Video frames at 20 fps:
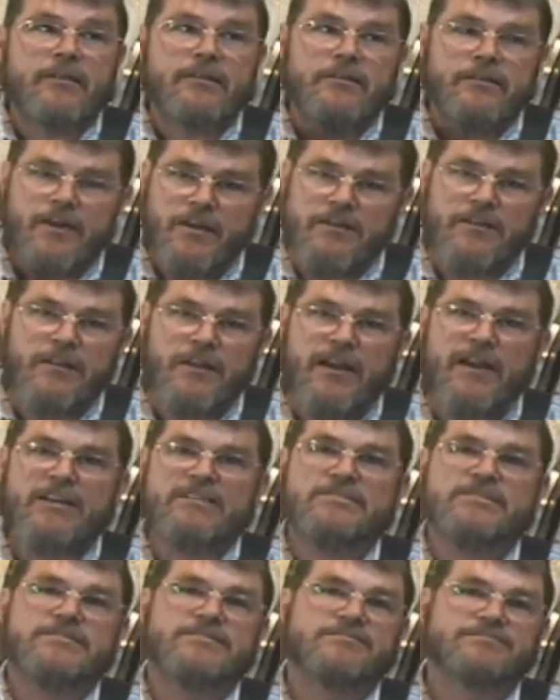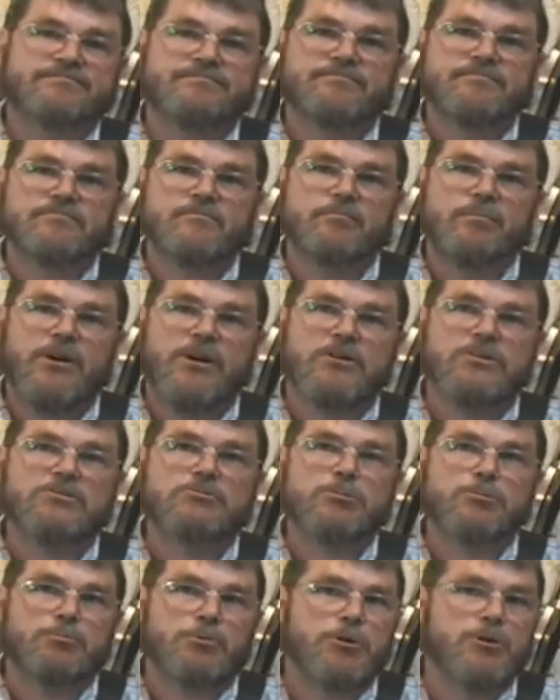Nonetheless,
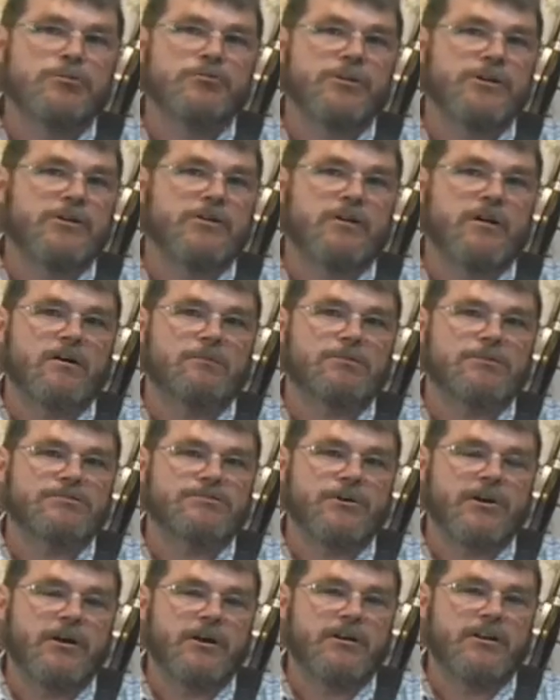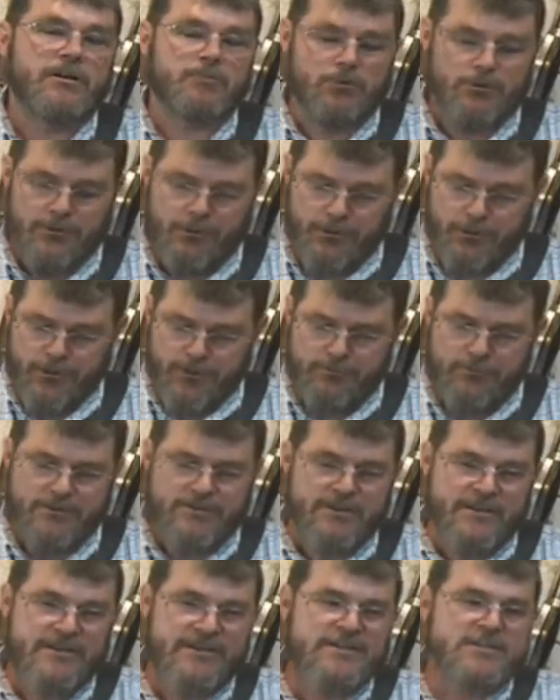barrels were proven at Harpers Ferry. They were loaded
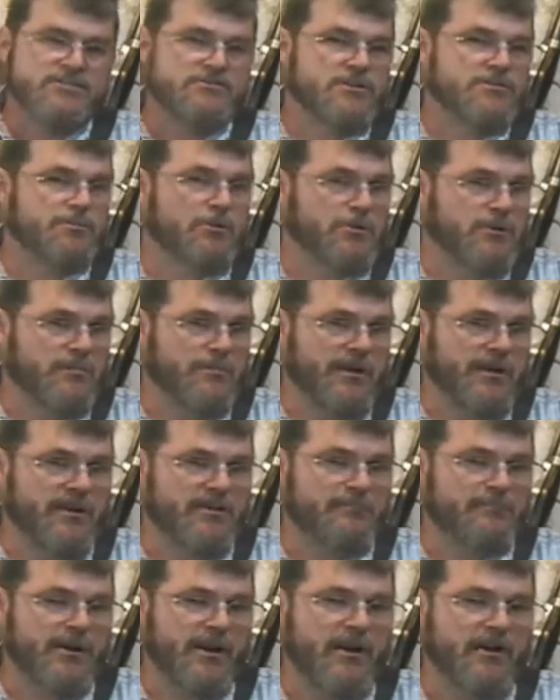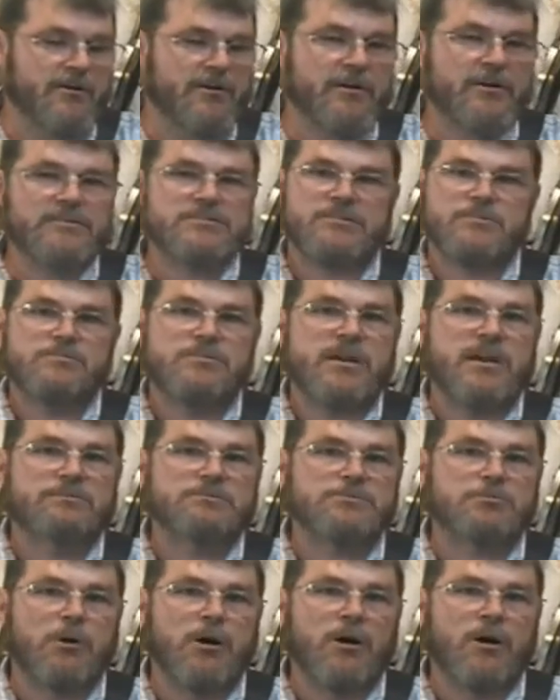with triple the amount of powder and
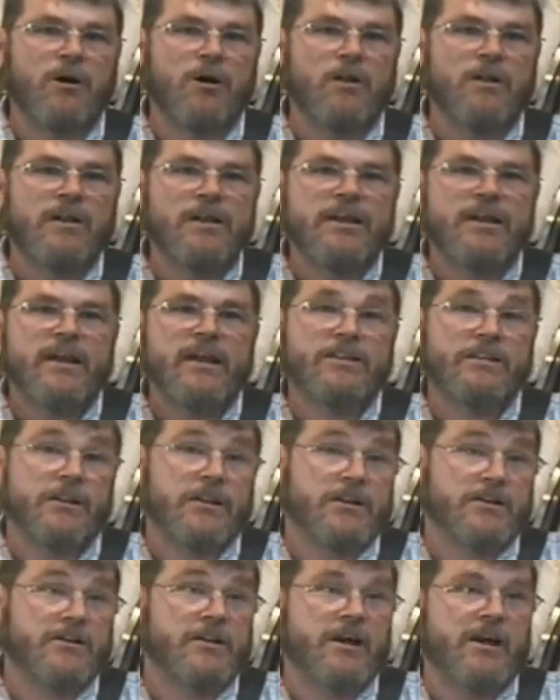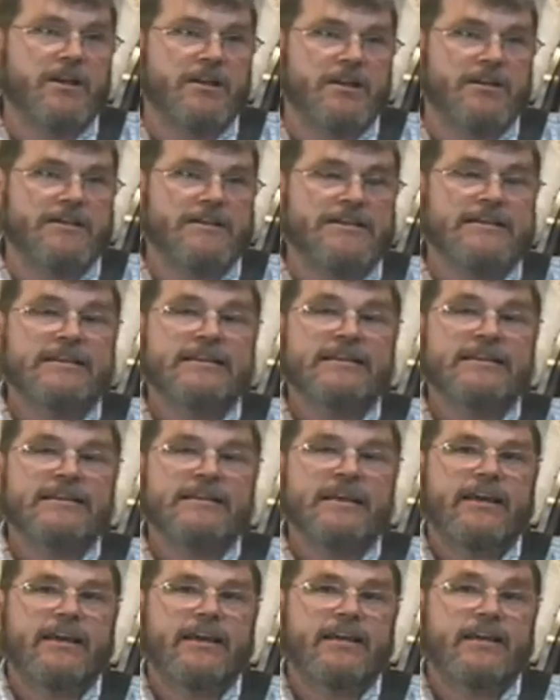sometimes ball, and then ignited,
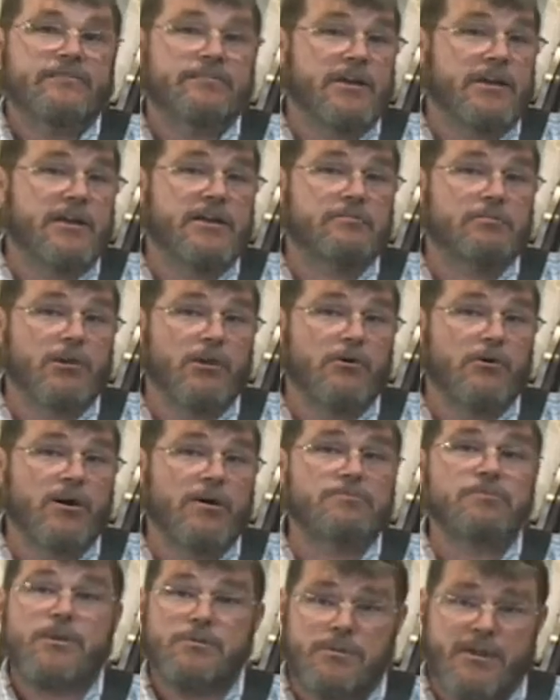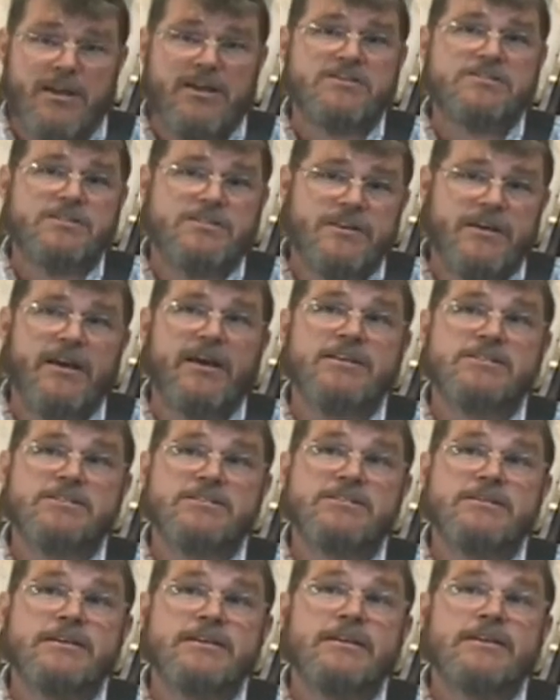and if they didn't blow up, they passed the test.